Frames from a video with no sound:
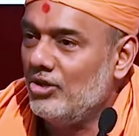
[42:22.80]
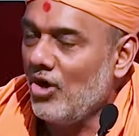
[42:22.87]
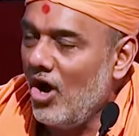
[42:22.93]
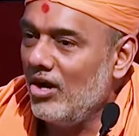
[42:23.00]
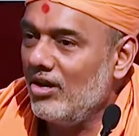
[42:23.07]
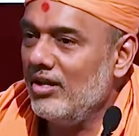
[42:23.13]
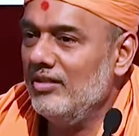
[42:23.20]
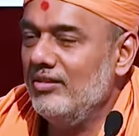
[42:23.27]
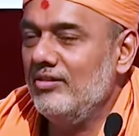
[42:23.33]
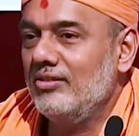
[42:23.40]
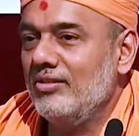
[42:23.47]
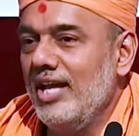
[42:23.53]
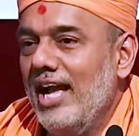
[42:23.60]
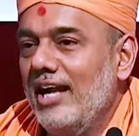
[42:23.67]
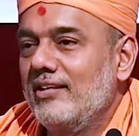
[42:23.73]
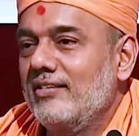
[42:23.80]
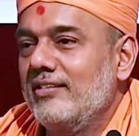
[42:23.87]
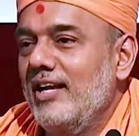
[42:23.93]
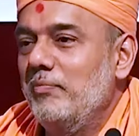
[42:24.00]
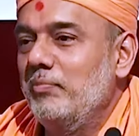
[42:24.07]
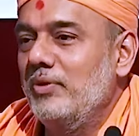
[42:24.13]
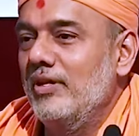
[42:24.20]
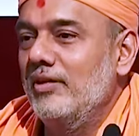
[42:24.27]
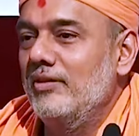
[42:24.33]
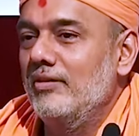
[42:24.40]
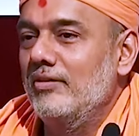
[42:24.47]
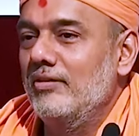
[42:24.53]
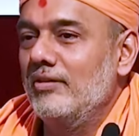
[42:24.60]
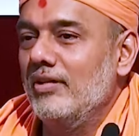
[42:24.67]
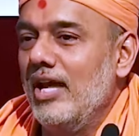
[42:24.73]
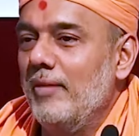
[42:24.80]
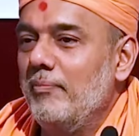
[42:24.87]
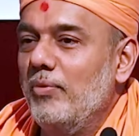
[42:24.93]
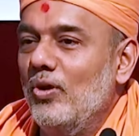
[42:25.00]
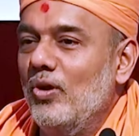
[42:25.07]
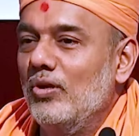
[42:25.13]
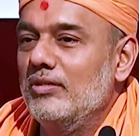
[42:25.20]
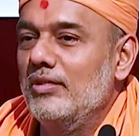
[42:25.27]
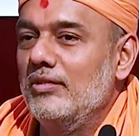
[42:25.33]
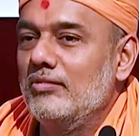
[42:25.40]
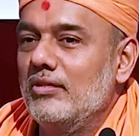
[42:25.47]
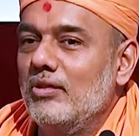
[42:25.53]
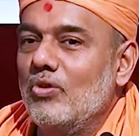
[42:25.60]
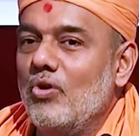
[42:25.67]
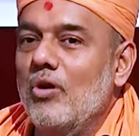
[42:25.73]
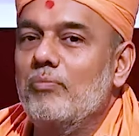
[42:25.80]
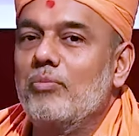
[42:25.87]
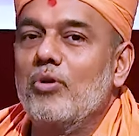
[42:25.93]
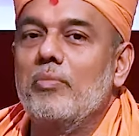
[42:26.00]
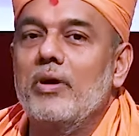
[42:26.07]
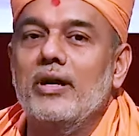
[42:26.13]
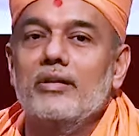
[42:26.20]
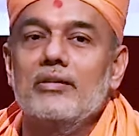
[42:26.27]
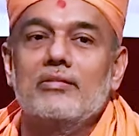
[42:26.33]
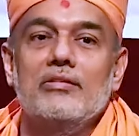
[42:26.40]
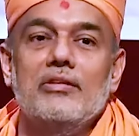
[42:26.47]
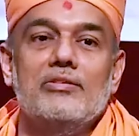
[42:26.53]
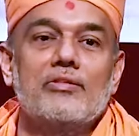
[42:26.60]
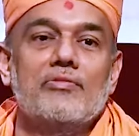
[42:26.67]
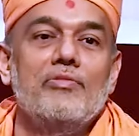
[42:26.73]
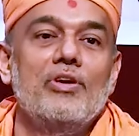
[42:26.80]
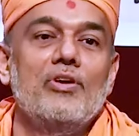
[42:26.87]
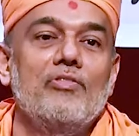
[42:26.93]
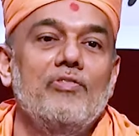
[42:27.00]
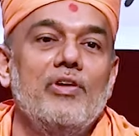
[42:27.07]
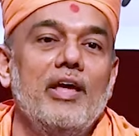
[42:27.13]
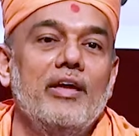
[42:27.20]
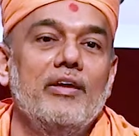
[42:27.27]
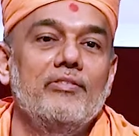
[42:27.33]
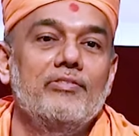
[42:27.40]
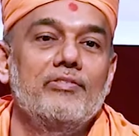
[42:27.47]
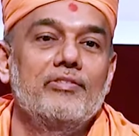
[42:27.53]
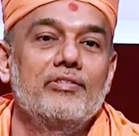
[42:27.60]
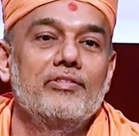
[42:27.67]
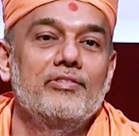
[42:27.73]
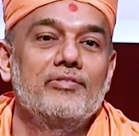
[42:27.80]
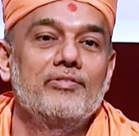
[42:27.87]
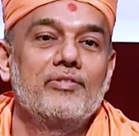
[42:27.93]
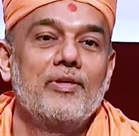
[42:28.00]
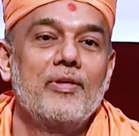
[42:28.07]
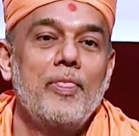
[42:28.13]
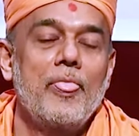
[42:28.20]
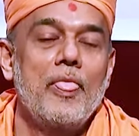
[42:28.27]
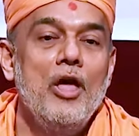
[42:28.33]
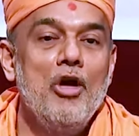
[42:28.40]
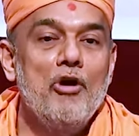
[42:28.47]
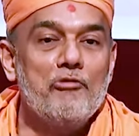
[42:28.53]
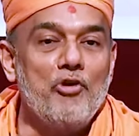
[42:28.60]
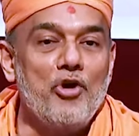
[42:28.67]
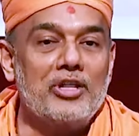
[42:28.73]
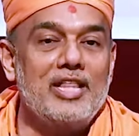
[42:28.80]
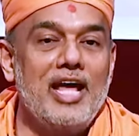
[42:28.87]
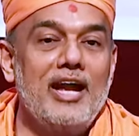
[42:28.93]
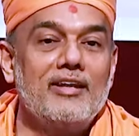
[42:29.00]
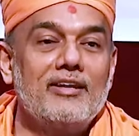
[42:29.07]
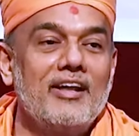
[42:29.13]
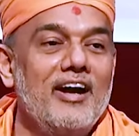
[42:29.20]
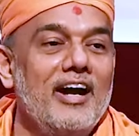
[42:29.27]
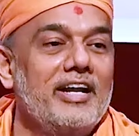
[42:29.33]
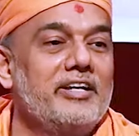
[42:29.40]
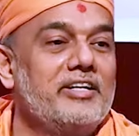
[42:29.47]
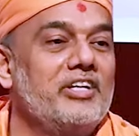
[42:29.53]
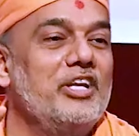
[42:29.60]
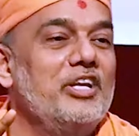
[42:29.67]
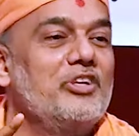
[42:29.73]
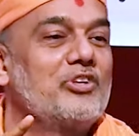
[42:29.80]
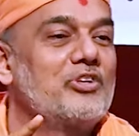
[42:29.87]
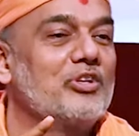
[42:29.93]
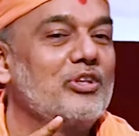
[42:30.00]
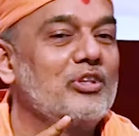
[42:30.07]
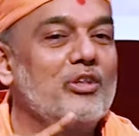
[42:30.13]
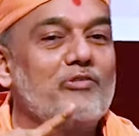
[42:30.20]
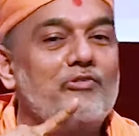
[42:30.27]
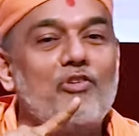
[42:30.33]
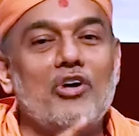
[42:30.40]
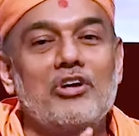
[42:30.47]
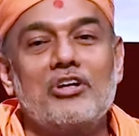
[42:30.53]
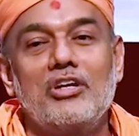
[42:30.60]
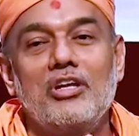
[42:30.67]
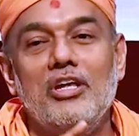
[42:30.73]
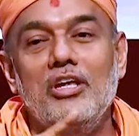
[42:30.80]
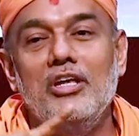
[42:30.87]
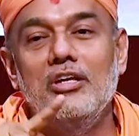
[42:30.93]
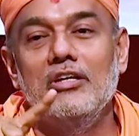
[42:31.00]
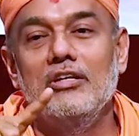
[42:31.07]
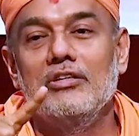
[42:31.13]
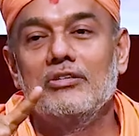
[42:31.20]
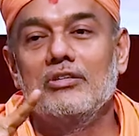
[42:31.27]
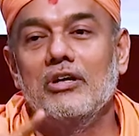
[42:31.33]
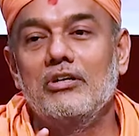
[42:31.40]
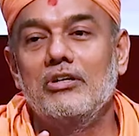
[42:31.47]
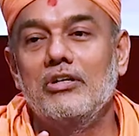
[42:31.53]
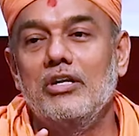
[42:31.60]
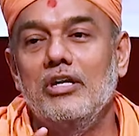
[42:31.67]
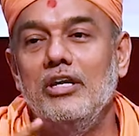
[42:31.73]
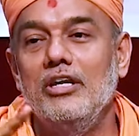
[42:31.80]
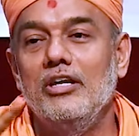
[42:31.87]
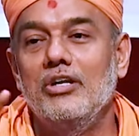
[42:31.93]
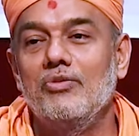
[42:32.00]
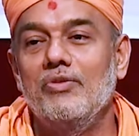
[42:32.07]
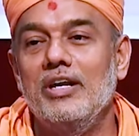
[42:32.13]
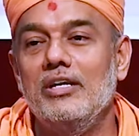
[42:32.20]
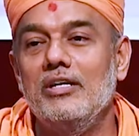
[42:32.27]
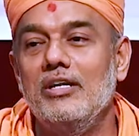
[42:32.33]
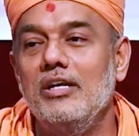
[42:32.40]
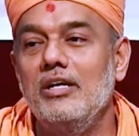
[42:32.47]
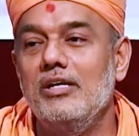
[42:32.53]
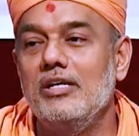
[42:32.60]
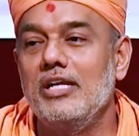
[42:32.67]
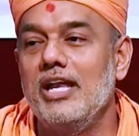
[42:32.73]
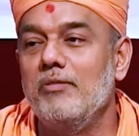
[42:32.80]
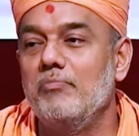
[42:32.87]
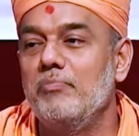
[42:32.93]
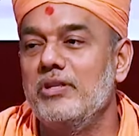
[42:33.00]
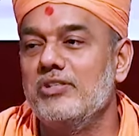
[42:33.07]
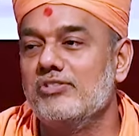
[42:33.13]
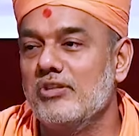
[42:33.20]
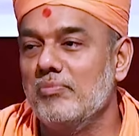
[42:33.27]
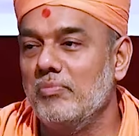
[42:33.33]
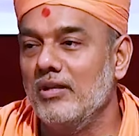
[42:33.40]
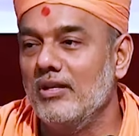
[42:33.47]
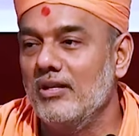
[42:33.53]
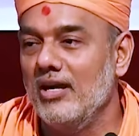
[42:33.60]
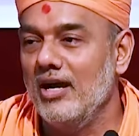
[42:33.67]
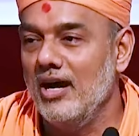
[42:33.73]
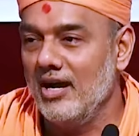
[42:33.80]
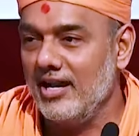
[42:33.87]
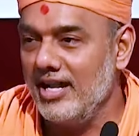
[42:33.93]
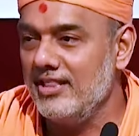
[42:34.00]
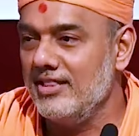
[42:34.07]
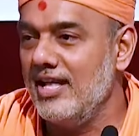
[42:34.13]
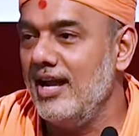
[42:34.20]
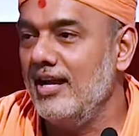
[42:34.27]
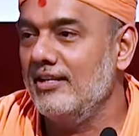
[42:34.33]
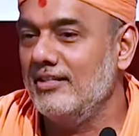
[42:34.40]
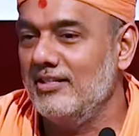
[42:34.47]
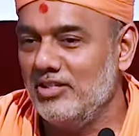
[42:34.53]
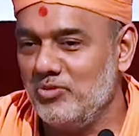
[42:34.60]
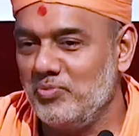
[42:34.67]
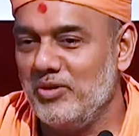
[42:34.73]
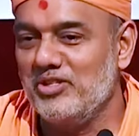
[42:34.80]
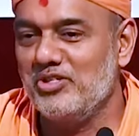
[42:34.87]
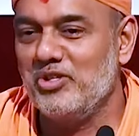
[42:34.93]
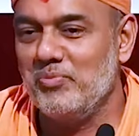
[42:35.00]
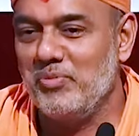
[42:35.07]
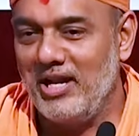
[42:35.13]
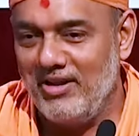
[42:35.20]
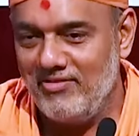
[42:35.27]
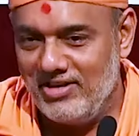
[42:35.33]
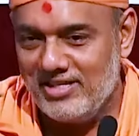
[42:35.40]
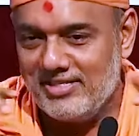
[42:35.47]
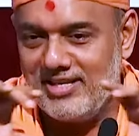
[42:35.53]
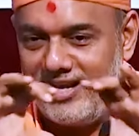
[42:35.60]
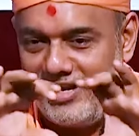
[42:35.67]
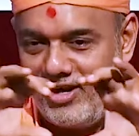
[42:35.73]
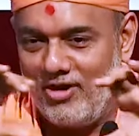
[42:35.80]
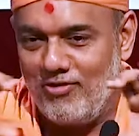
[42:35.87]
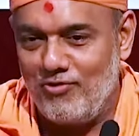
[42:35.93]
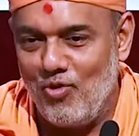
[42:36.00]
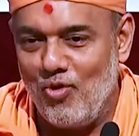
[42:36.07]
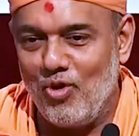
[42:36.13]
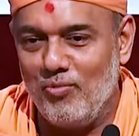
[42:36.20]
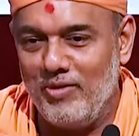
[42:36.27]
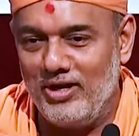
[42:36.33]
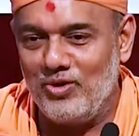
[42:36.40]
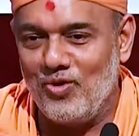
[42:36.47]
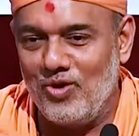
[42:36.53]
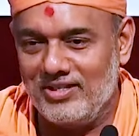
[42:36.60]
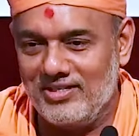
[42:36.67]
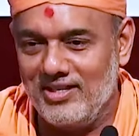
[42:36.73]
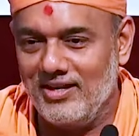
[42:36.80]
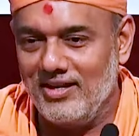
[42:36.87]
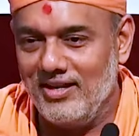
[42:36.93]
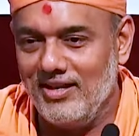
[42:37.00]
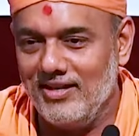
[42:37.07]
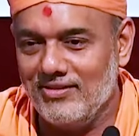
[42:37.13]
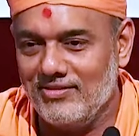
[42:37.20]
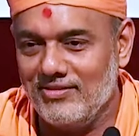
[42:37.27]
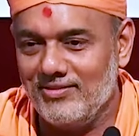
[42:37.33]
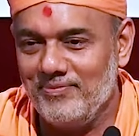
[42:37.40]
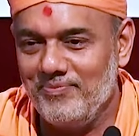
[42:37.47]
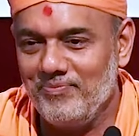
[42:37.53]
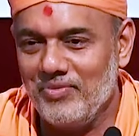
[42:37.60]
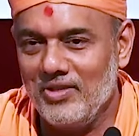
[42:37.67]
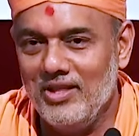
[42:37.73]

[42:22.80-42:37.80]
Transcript: Tolerance, acceptance, apologies, and compromise is a way of life. For that, I teach the 40, 30, 20, 10 principle. Again, that this principle I have designed of all my talks and readings.